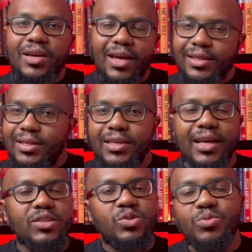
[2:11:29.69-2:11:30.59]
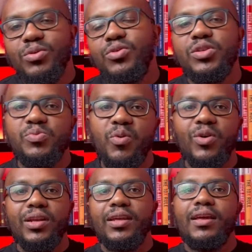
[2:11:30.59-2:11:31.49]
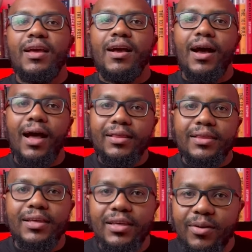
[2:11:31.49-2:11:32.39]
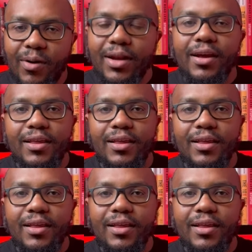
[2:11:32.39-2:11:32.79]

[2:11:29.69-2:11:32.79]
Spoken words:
and the guest will be responding, thinking what?